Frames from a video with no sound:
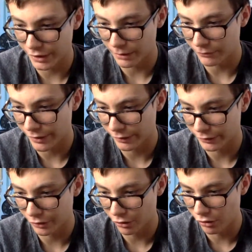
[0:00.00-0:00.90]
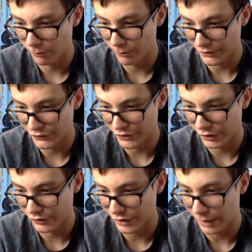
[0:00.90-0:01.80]
is named Gary. All of my
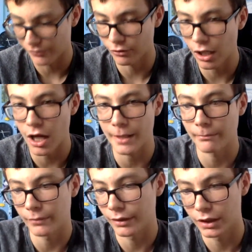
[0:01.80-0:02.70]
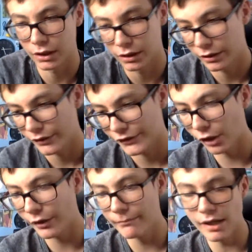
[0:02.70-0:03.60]
snails' names rhyme.
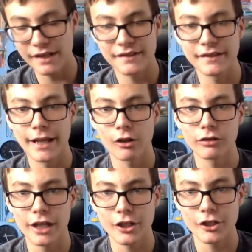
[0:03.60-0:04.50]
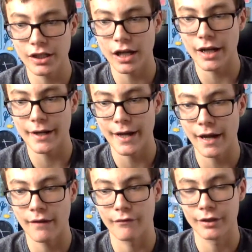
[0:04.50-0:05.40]
So in my snail collection, I
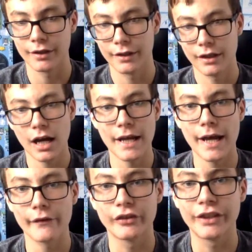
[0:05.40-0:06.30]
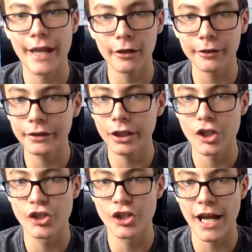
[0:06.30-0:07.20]
have
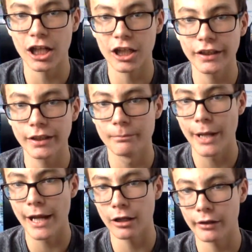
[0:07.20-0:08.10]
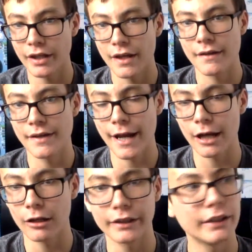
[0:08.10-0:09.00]
Gary, Jerry, Barry,
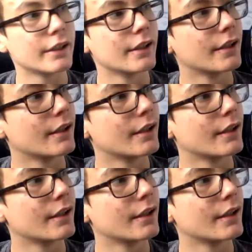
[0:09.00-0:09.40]
Terry.